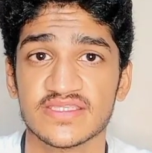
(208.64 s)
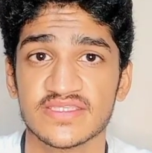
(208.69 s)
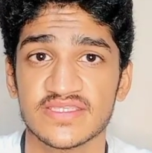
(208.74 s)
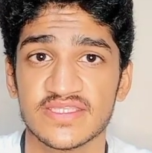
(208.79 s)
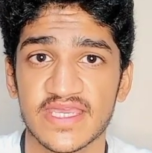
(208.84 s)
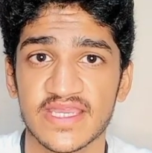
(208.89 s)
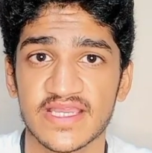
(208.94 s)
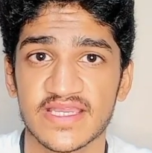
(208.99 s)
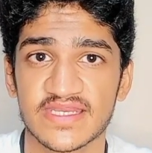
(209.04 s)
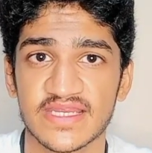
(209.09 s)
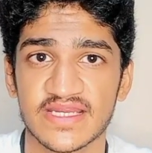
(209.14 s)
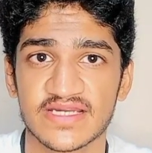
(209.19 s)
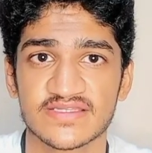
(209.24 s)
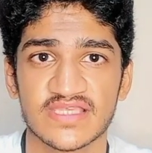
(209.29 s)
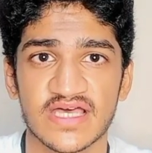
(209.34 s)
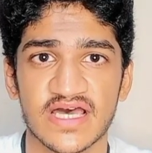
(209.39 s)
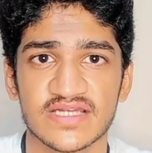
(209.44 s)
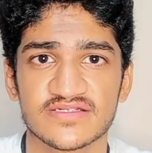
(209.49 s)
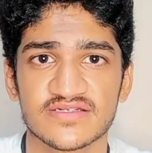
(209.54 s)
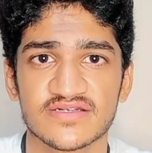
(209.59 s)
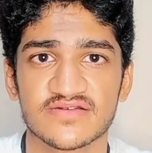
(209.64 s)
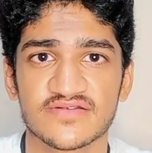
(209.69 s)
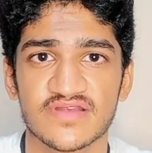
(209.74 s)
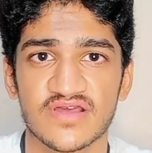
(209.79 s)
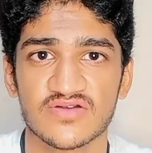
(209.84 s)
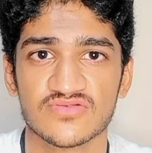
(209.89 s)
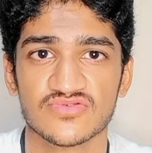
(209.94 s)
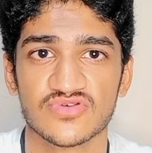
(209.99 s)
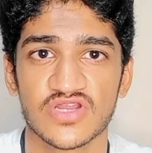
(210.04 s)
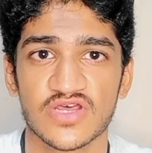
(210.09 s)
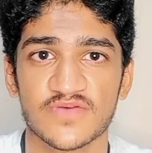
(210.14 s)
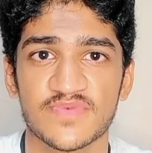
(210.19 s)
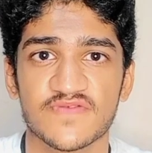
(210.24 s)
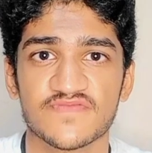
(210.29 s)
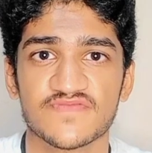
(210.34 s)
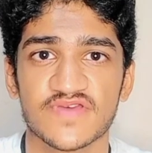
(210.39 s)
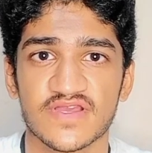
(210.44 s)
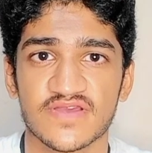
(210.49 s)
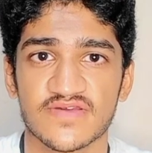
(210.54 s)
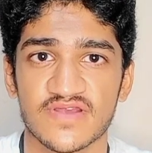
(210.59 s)
They connect the underground or
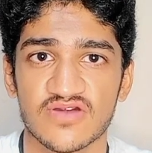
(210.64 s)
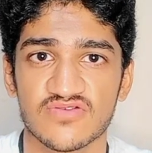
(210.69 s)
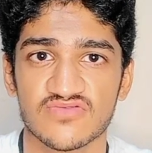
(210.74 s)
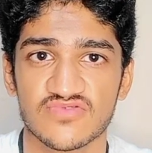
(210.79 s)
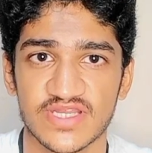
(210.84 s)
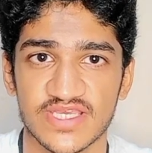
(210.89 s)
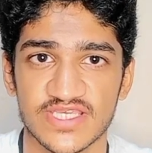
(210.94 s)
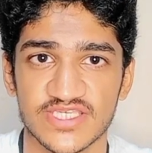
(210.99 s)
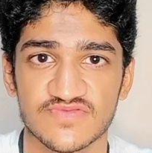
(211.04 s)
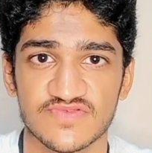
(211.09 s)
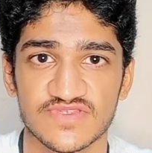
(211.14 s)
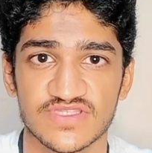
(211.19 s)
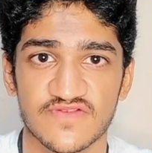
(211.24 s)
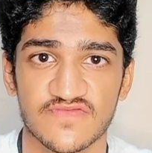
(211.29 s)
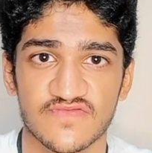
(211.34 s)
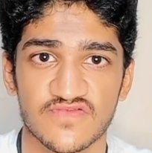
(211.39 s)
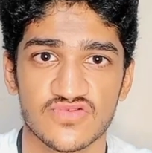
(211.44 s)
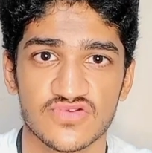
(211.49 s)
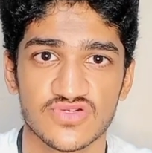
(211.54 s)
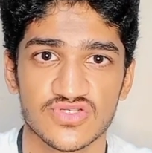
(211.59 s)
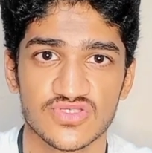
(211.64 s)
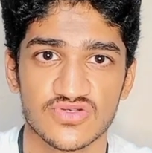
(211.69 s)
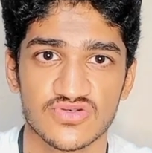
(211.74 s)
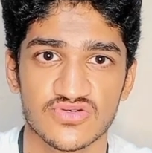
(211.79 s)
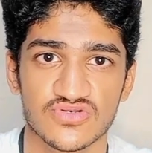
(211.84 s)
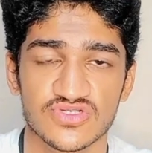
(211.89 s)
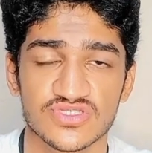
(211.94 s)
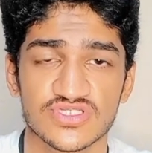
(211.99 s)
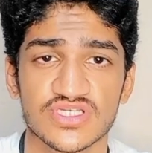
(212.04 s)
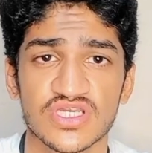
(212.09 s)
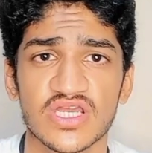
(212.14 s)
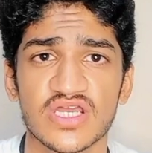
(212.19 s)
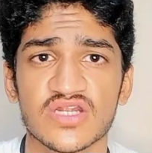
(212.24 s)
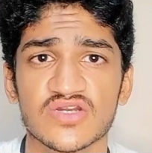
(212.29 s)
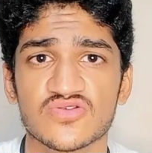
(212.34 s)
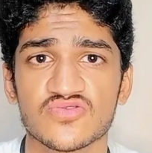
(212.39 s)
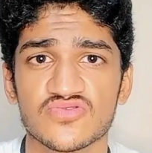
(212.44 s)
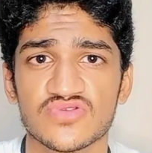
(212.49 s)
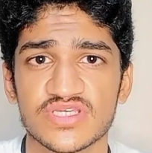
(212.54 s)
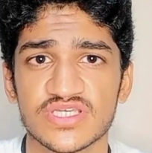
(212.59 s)
above the ground nest with the food source
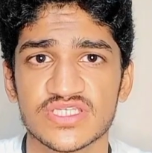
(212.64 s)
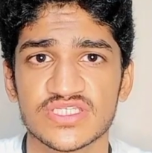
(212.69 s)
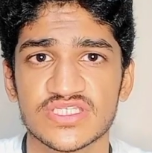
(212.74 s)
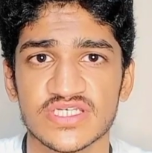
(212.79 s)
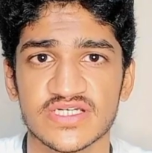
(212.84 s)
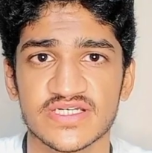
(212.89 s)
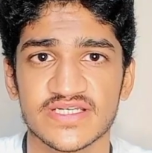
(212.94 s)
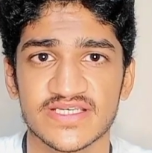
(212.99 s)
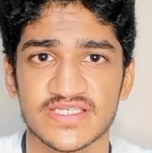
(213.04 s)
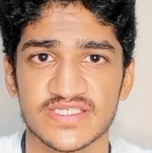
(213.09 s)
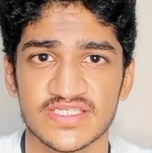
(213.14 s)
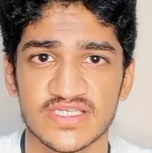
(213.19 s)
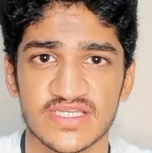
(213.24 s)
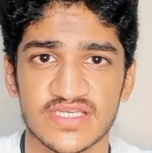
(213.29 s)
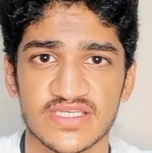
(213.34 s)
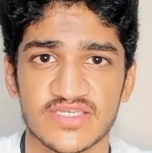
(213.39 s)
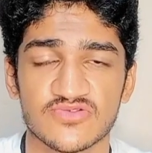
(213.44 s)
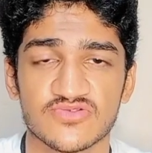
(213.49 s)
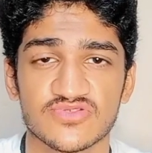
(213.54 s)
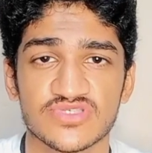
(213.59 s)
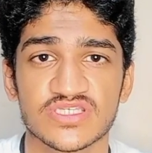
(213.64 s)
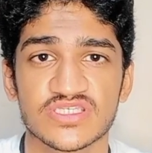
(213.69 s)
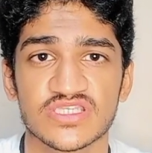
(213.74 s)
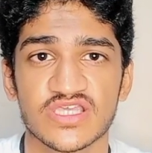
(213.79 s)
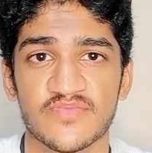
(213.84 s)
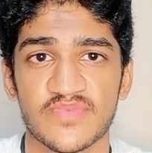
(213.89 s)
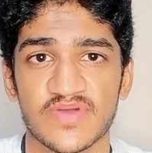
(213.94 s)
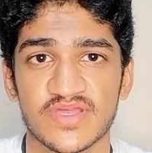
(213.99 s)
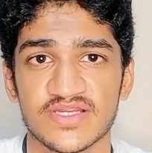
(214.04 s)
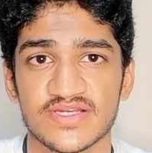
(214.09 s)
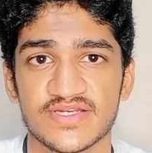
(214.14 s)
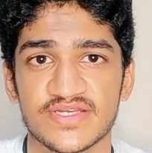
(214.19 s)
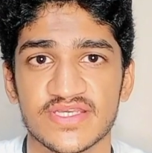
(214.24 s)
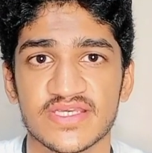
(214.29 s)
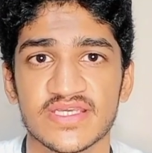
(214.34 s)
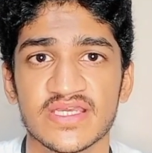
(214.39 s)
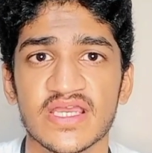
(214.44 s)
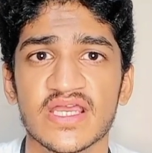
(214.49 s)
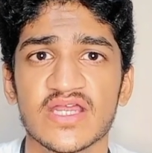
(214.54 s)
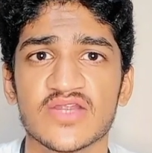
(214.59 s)
to reach it easily using the
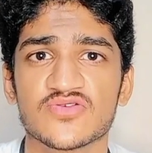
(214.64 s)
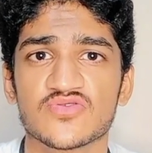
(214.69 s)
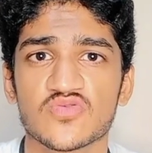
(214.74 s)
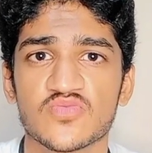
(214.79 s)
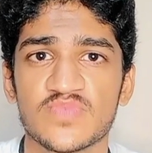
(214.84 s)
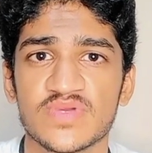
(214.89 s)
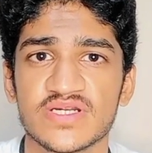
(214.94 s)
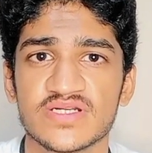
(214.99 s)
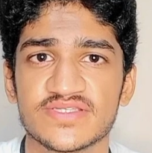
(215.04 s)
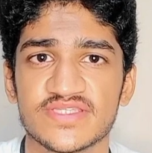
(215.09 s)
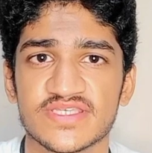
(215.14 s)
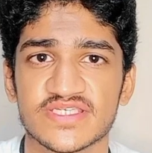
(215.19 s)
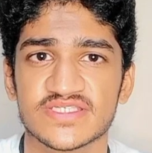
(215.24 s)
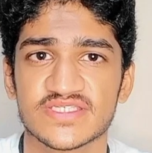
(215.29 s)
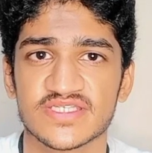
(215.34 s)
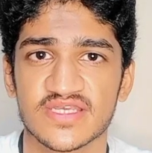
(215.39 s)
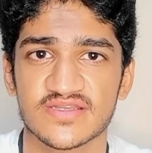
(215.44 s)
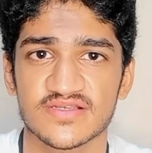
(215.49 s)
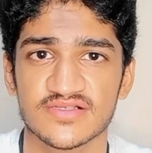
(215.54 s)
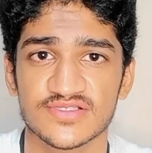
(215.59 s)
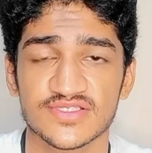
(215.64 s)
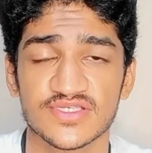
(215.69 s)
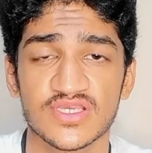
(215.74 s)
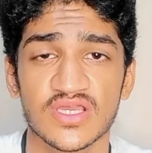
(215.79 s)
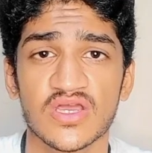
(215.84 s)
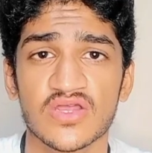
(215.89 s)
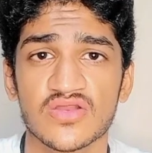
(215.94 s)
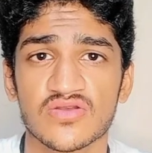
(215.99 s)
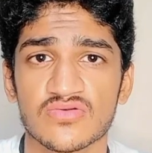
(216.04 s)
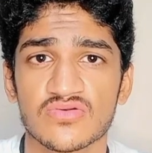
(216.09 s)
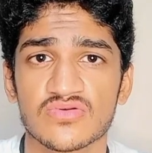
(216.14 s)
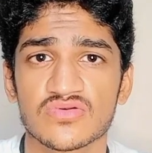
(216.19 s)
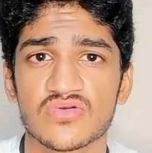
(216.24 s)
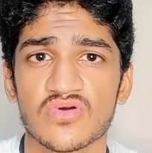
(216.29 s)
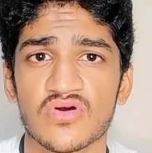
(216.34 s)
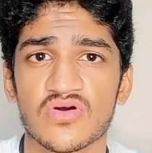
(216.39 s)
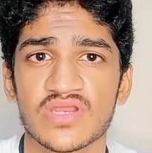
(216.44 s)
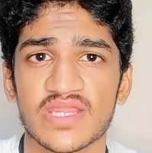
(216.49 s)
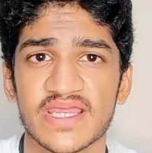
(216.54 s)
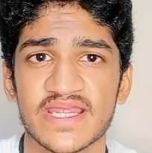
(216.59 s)
ability to build these tunnels. Not
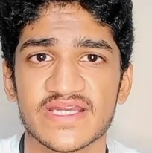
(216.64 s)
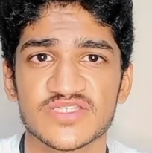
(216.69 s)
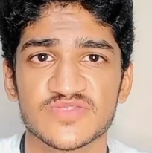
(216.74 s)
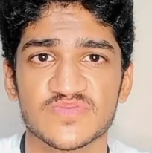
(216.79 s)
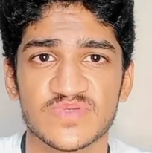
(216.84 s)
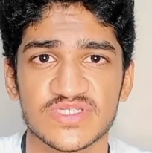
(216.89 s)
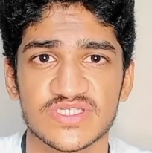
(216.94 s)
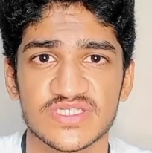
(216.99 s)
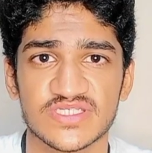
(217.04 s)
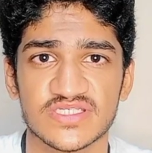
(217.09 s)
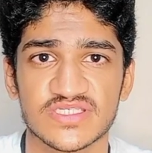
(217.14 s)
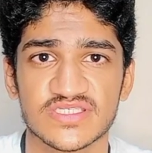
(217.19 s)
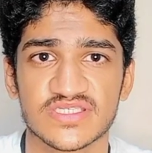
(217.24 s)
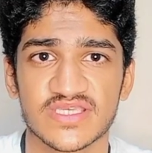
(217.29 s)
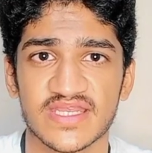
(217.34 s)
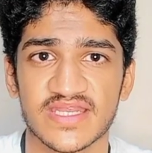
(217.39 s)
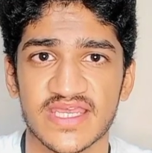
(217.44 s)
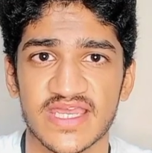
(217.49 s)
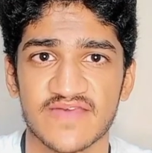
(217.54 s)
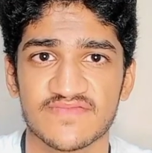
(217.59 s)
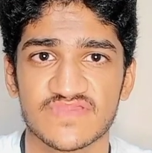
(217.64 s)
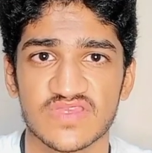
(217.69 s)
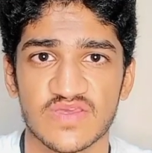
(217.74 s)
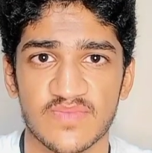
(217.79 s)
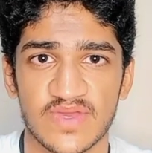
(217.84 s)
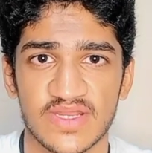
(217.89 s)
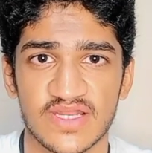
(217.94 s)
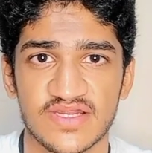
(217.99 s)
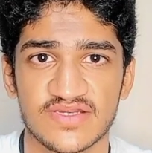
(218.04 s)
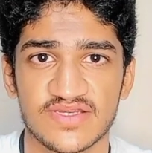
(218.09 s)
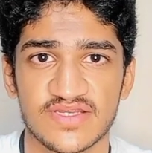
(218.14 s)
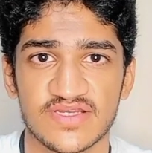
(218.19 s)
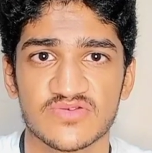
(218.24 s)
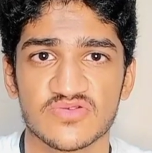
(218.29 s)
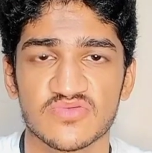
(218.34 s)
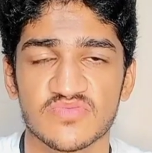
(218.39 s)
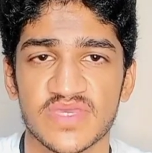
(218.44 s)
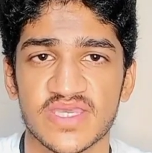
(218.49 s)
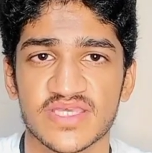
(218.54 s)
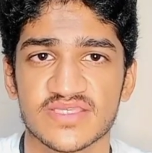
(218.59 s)
all ant species can have the ability
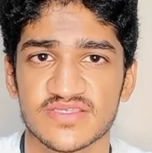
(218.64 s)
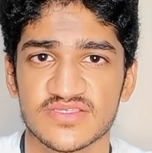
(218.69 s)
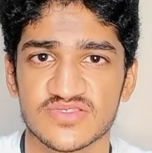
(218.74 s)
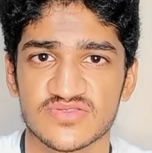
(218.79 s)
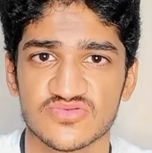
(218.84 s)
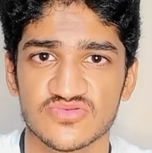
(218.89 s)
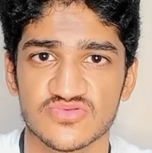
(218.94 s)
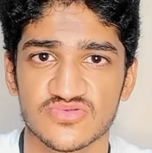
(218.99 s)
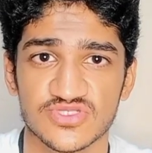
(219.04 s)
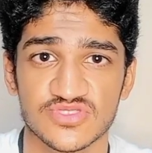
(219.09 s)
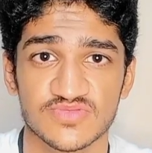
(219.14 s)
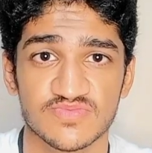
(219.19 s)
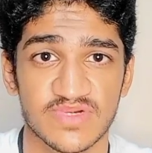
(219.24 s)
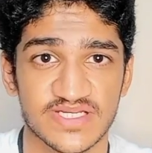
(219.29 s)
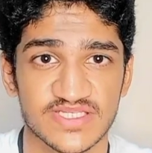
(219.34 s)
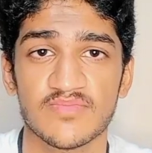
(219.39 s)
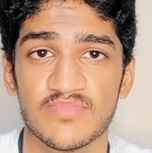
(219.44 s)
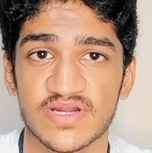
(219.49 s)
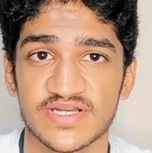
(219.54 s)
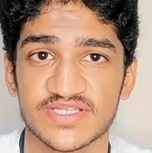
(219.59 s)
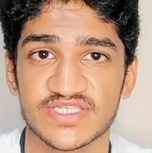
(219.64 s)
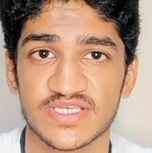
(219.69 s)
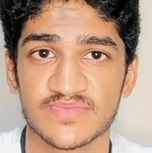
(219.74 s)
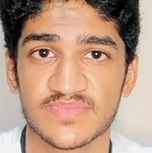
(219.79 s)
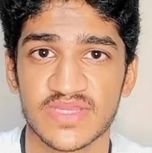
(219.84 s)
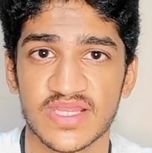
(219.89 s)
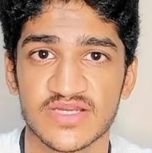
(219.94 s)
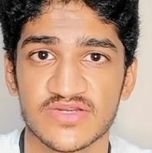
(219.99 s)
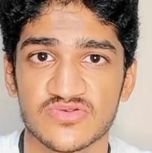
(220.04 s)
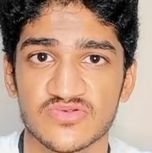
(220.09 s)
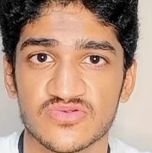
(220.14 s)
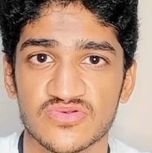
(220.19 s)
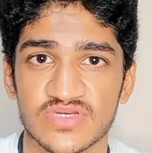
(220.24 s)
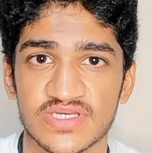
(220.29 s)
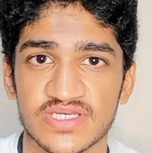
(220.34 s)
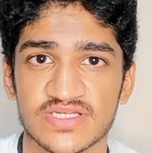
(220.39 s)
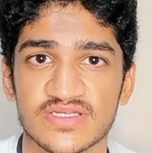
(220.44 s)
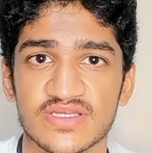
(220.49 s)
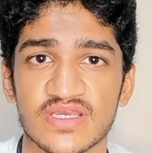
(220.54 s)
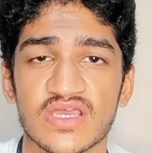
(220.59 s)
to make these routes, but some can do
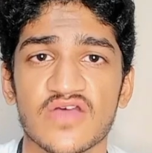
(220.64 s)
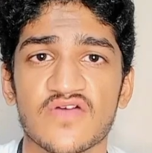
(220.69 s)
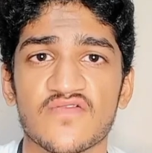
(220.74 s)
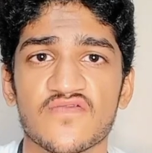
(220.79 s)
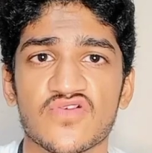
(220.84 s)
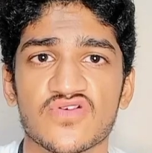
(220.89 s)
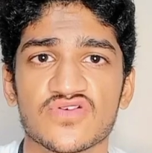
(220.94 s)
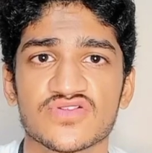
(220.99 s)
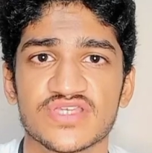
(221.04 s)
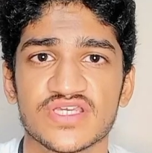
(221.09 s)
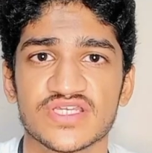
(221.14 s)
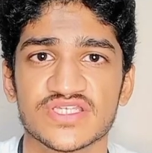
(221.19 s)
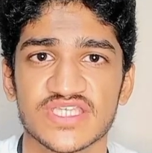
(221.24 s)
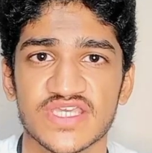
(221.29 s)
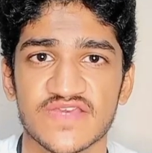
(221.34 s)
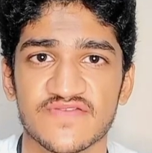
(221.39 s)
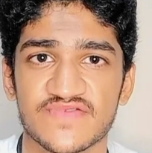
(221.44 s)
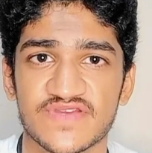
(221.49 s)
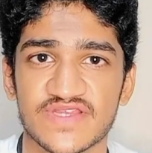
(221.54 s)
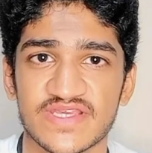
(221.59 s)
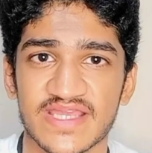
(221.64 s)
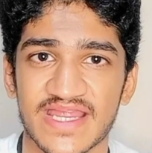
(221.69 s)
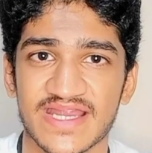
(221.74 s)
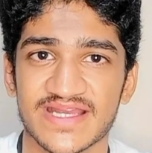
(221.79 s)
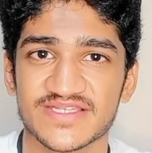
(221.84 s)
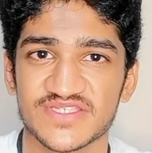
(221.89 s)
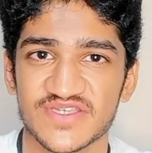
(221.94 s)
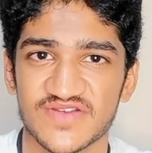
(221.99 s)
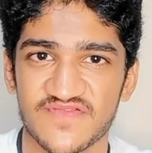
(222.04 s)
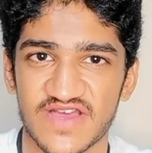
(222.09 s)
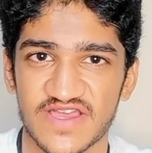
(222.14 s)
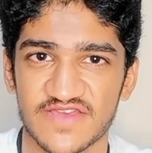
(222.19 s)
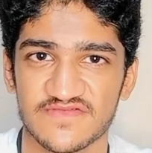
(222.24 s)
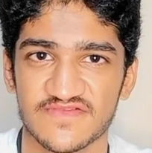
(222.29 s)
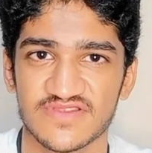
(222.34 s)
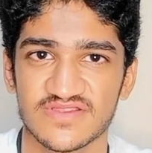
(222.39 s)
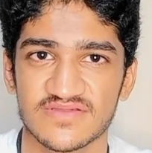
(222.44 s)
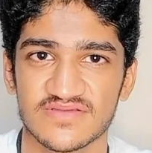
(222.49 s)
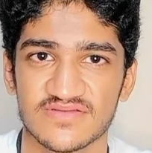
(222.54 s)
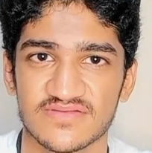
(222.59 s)
it for their safety and
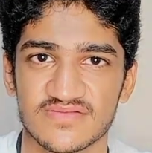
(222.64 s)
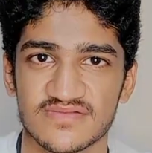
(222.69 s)
survival.